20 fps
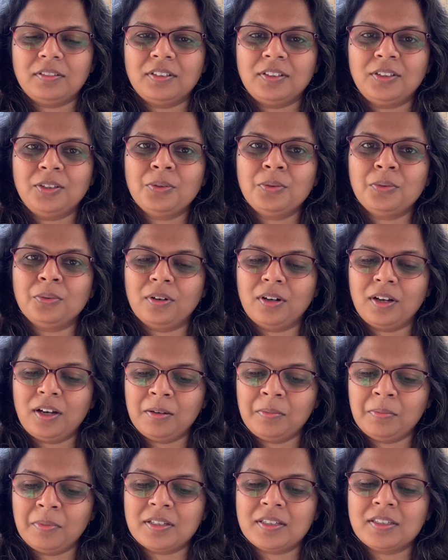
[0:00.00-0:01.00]
You
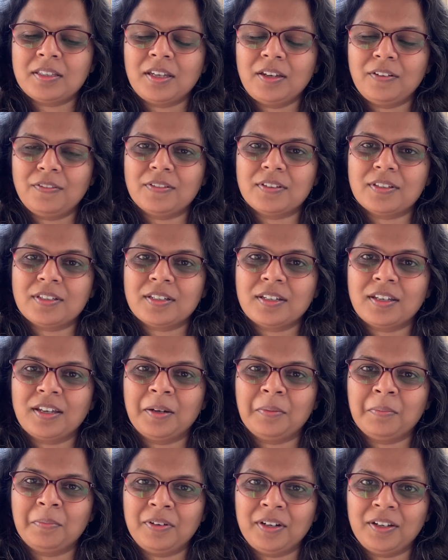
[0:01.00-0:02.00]
are my safest
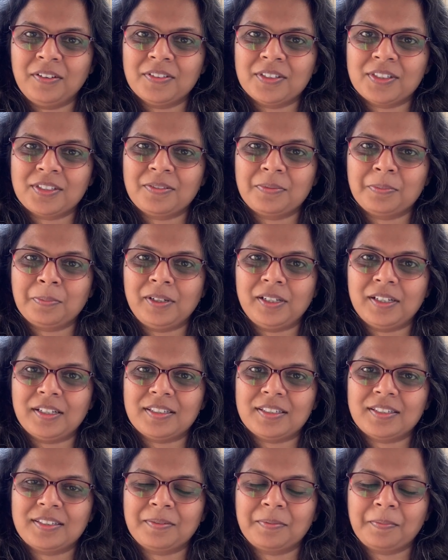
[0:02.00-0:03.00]
and bravest
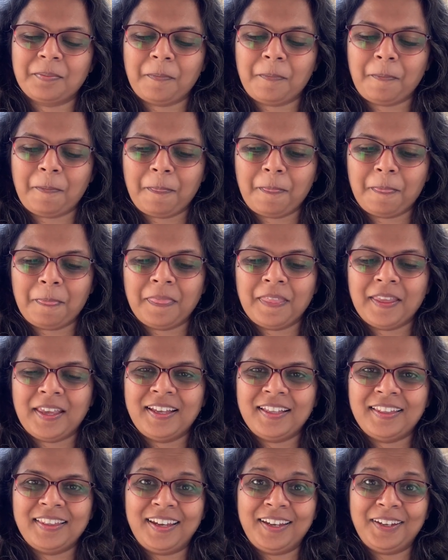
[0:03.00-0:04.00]
place.
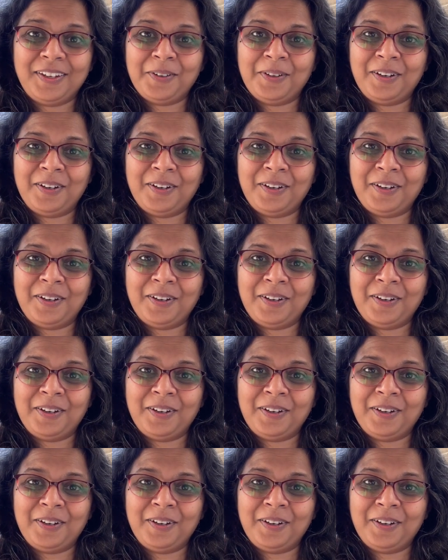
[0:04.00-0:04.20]
Thank you,